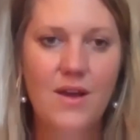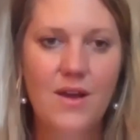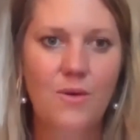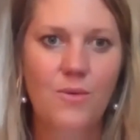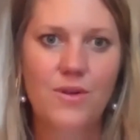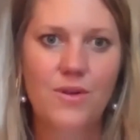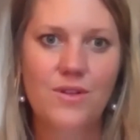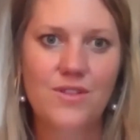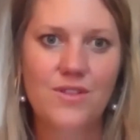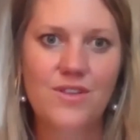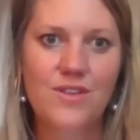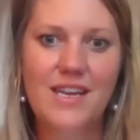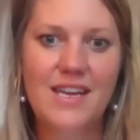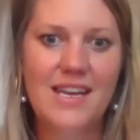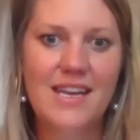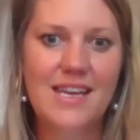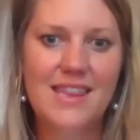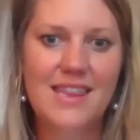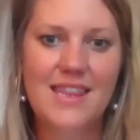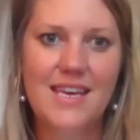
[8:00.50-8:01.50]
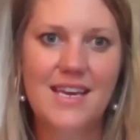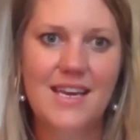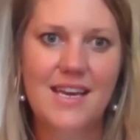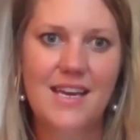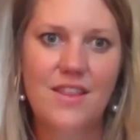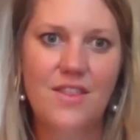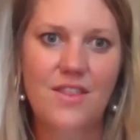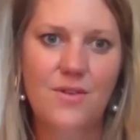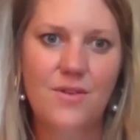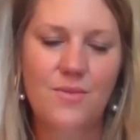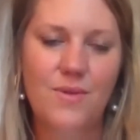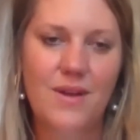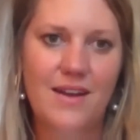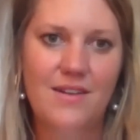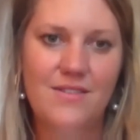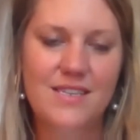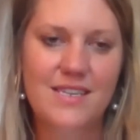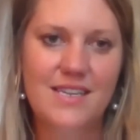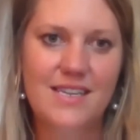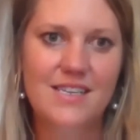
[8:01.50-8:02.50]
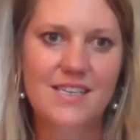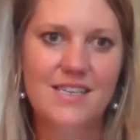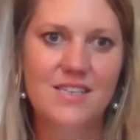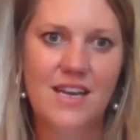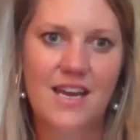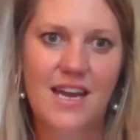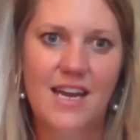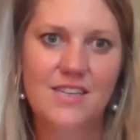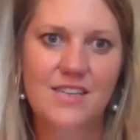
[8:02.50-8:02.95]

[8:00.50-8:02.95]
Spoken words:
We're looking at the rounding